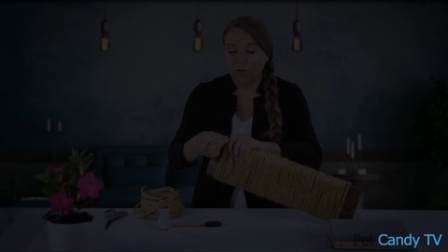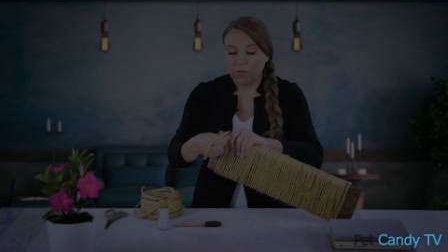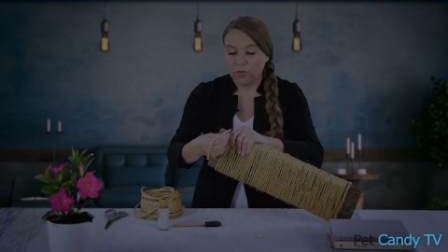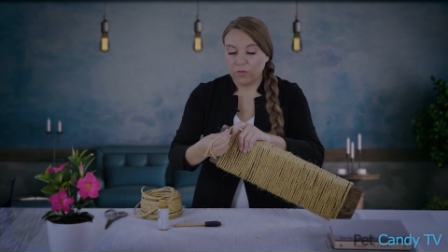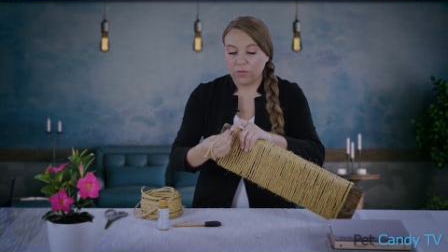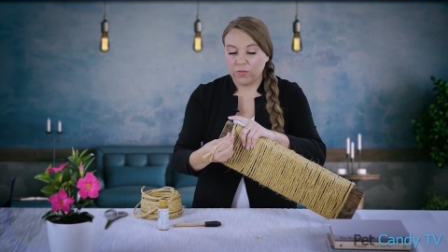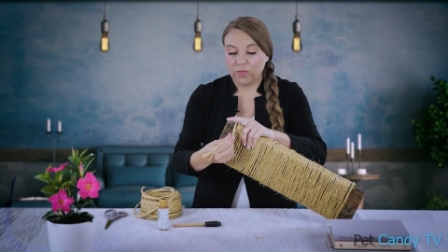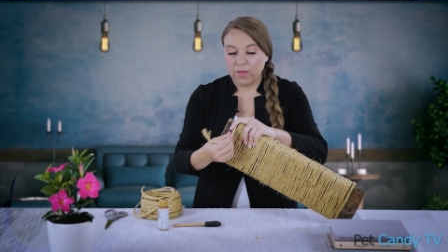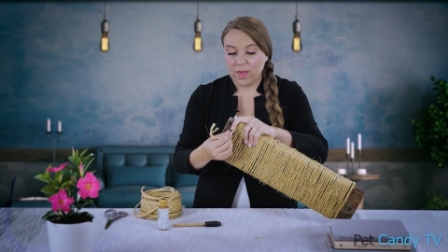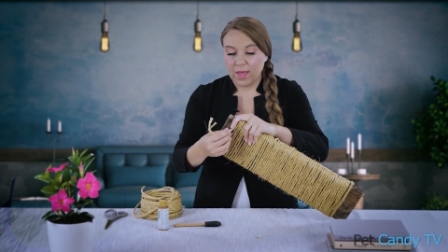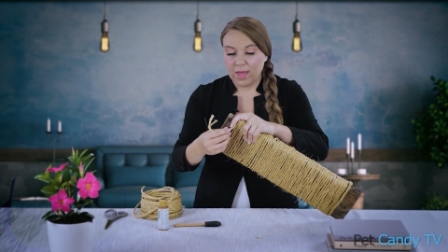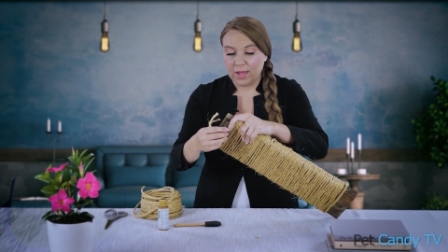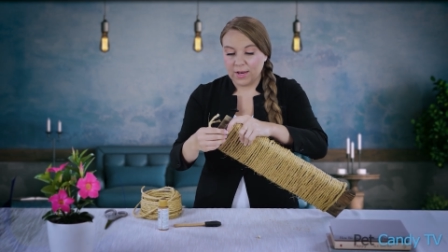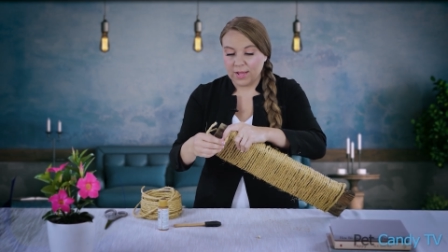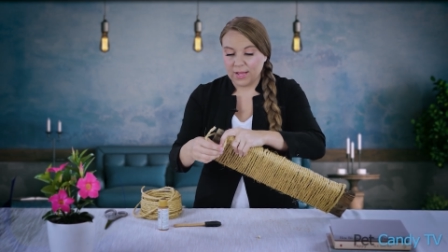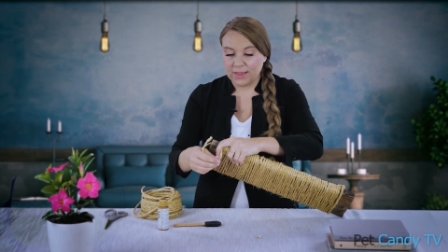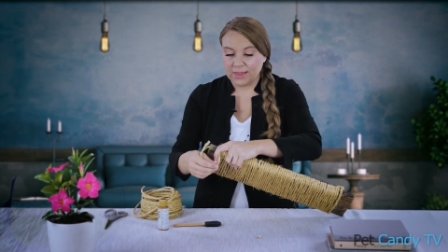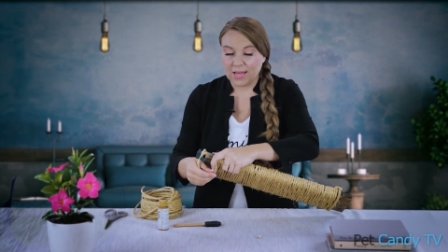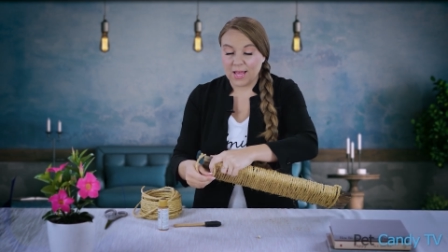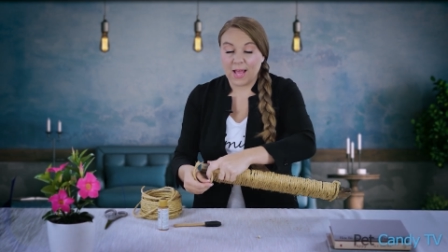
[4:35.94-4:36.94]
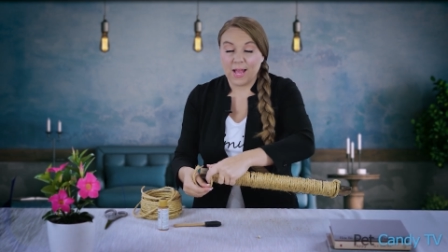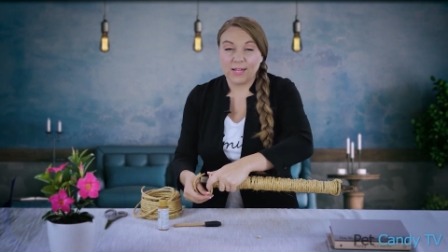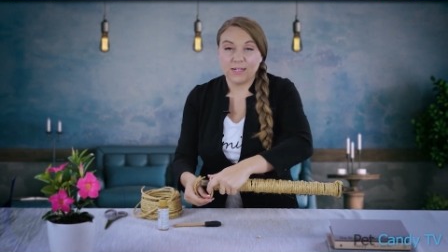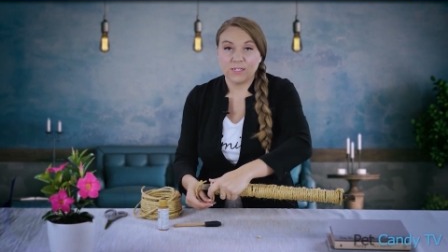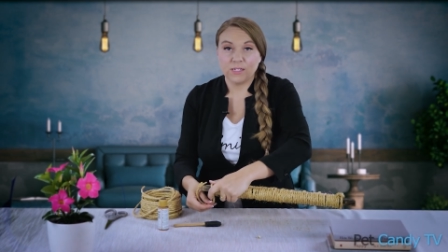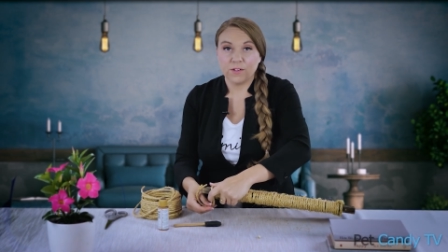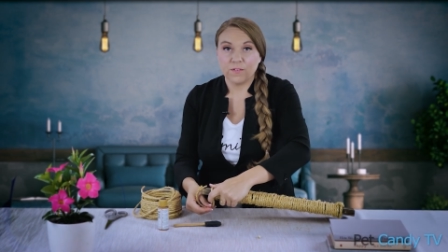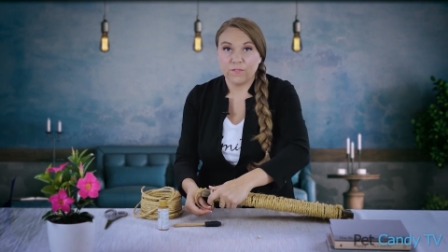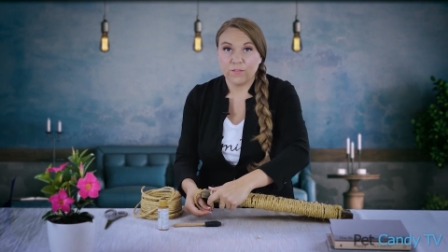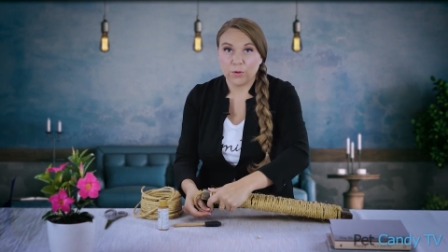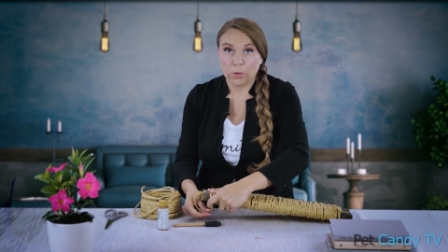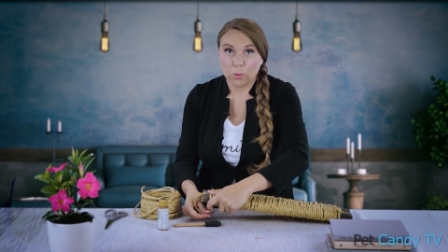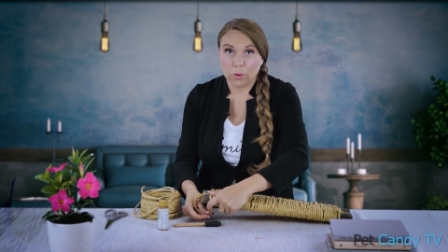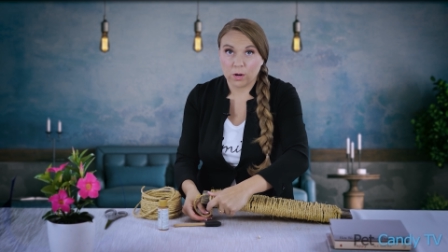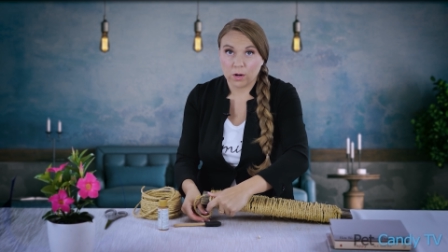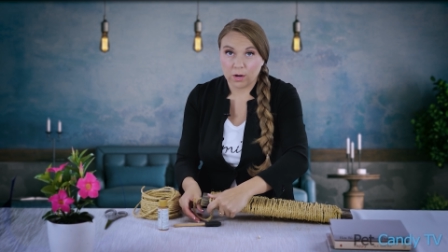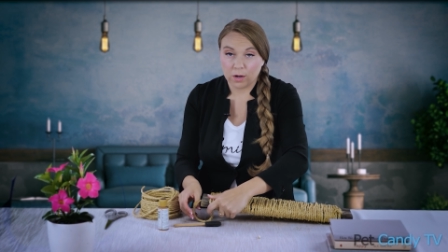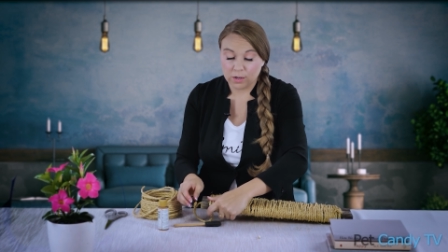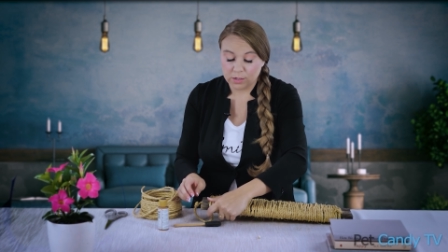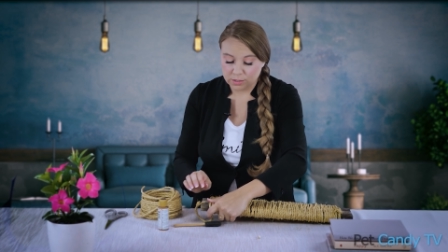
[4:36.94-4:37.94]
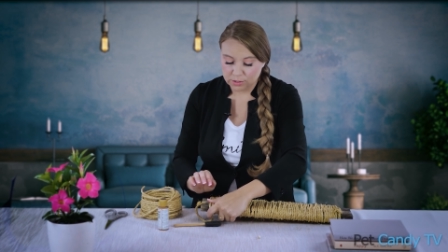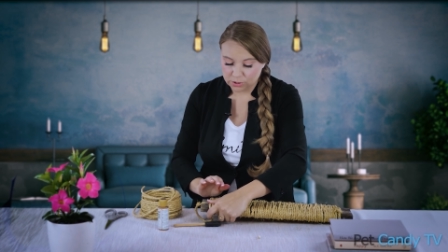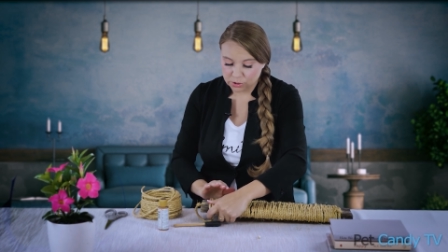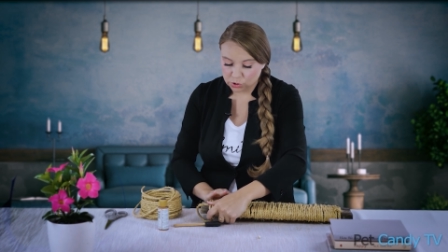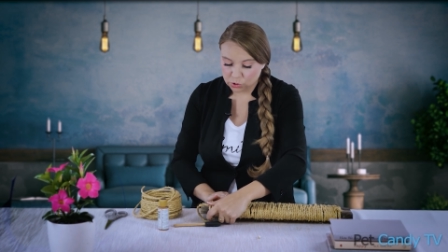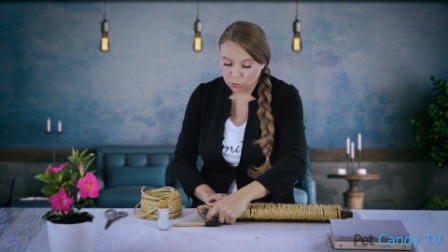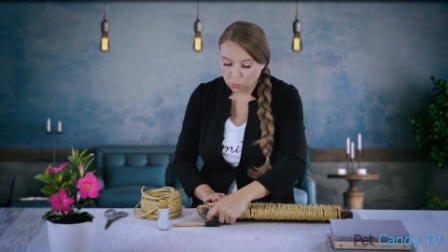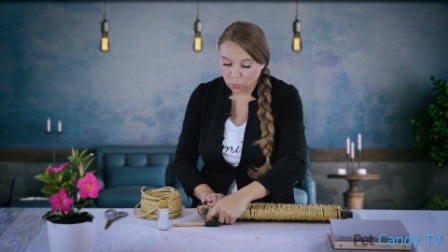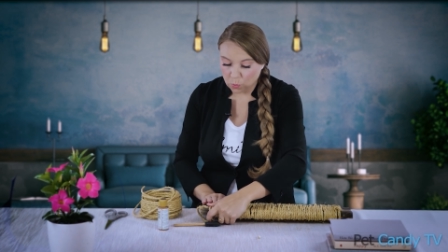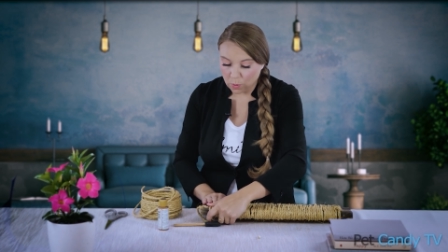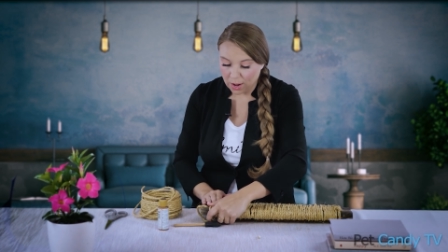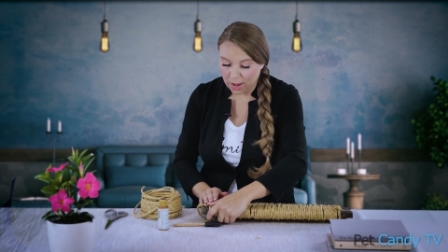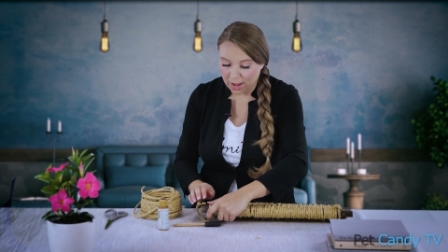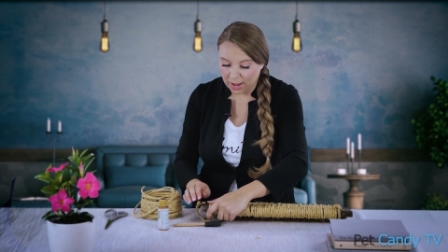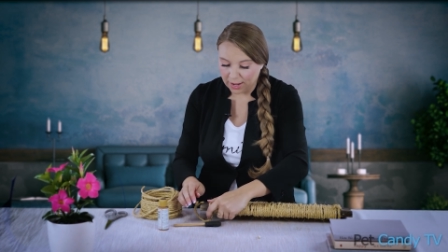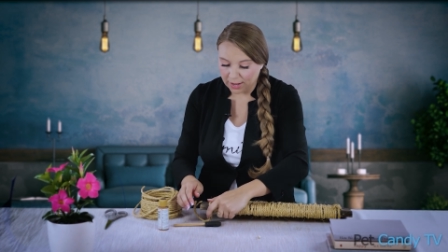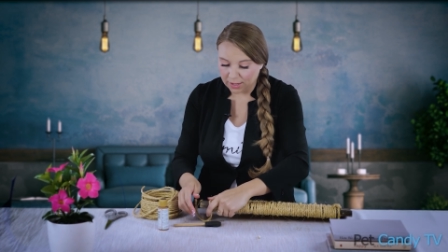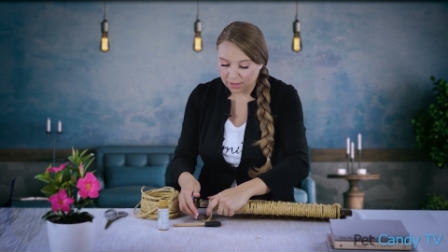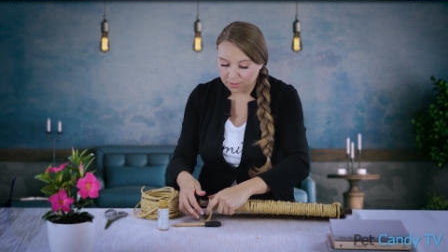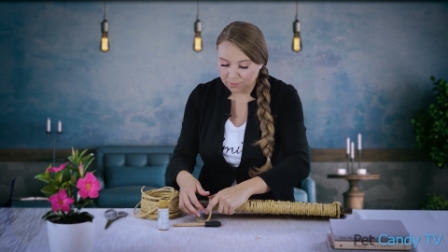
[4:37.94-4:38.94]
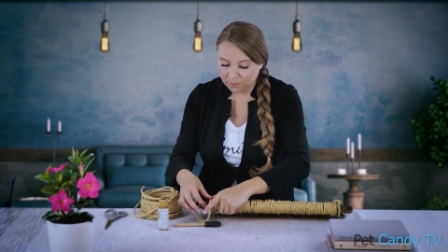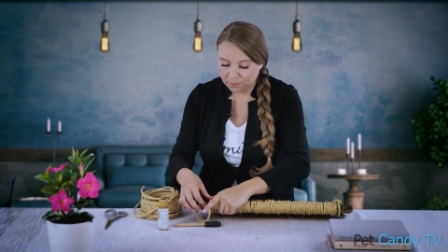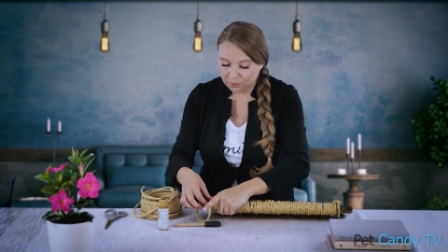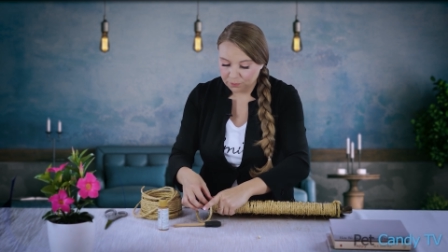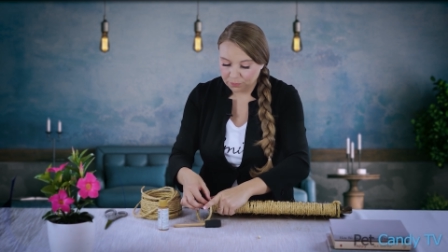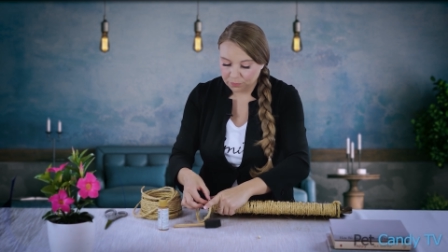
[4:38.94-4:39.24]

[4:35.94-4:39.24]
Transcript: So then at the end of your twine,